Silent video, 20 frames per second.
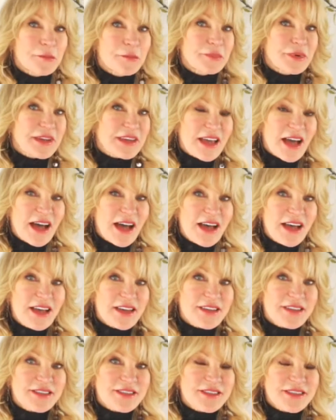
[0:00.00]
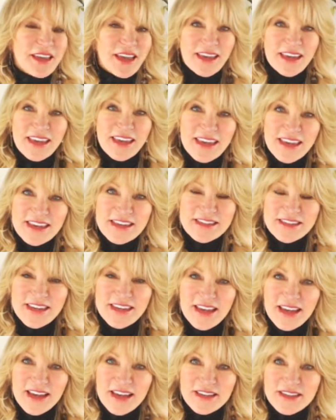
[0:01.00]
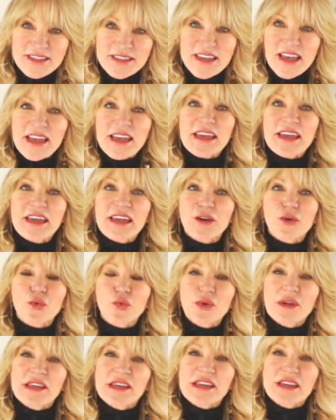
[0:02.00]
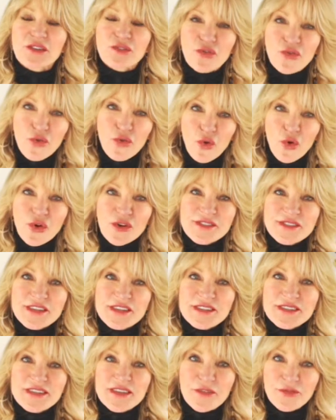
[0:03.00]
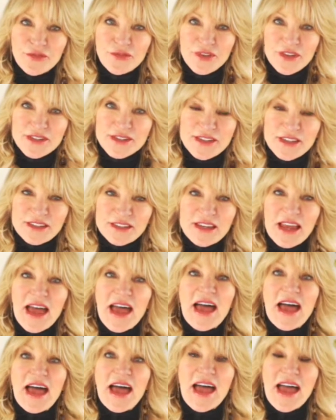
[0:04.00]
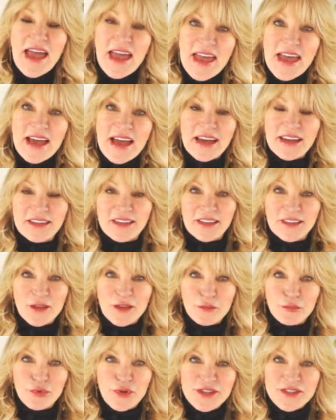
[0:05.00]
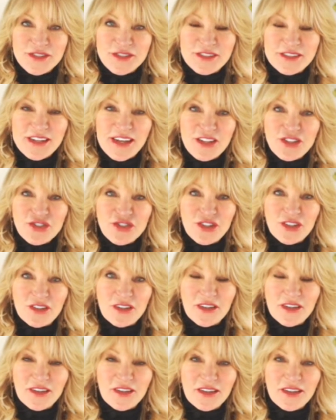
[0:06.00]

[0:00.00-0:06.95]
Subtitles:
because he says it reinforces the visit and the presentation.